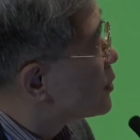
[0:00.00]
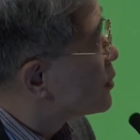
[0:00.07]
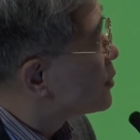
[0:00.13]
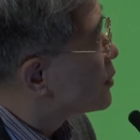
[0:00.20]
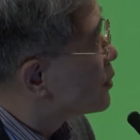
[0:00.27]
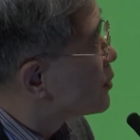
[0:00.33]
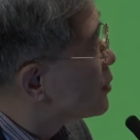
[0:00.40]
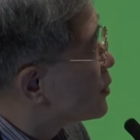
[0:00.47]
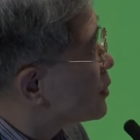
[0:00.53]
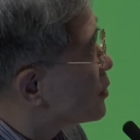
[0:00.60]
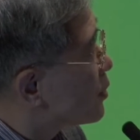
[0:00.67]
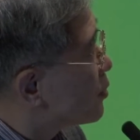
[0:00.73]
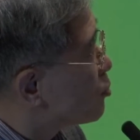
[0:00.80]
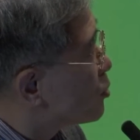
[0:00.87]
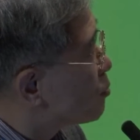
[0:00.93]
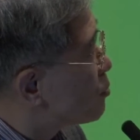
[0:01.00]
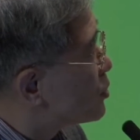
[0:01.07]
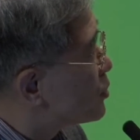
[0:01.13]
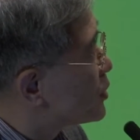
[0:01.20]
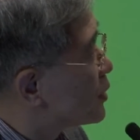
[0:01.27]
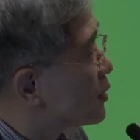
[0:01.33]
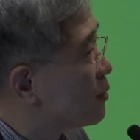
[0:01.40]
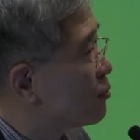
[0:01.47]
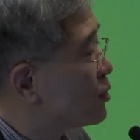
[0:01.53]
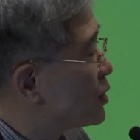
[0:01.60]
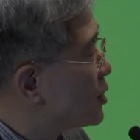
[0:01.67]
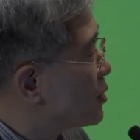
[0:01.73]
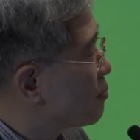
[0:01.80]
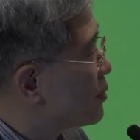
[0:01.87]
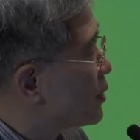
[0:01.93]
is 600% of
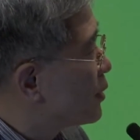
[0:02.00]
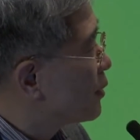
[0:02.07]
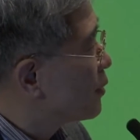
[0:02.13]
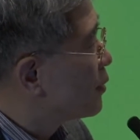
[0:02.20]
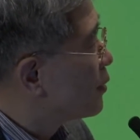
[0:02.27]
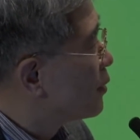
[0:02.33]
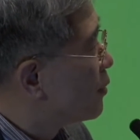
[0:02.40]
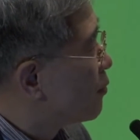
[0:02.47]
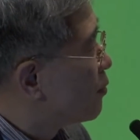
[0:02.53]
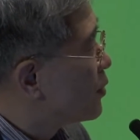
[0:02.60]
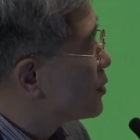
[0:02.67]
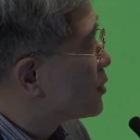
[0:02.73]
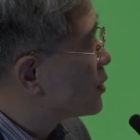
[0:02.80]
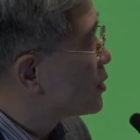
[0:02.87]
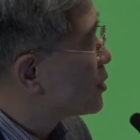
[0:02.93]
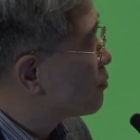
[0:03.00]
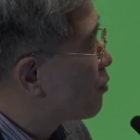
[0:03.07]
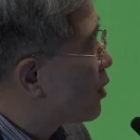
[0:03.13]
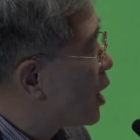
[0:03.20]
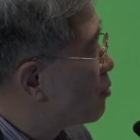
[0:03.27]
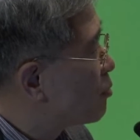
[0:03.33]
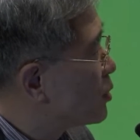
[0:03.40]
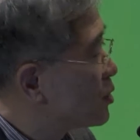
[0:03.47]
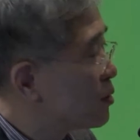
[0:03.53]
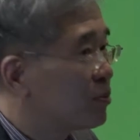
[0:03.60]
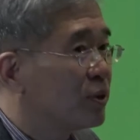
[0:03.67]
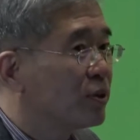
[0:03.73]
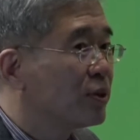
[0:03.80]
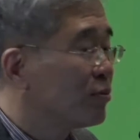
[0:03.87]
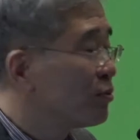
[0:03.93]
GDP. This is
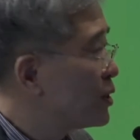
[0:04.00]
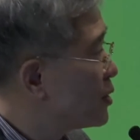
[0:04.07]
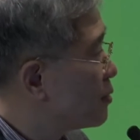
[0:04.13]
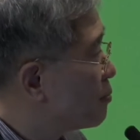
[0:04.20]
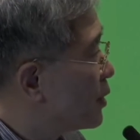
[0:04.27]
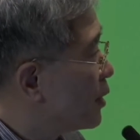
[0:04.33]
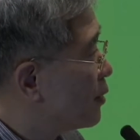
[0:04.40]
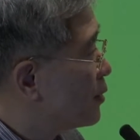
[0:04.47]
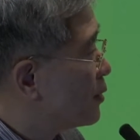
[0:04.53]
500% of GDP.